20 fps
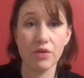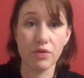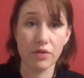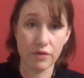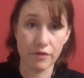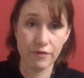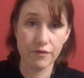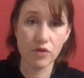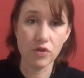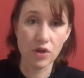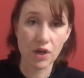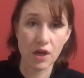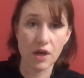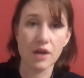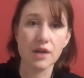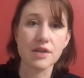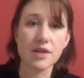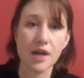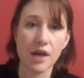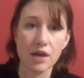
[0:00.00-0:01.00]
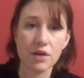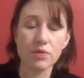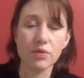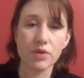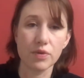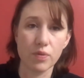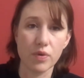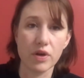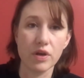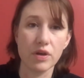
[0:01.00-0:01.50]
or in full contact
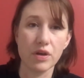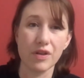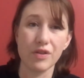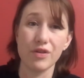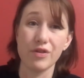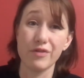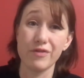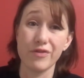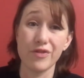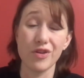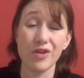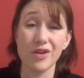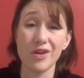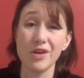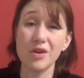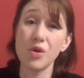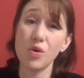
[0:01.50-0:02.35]
with one another for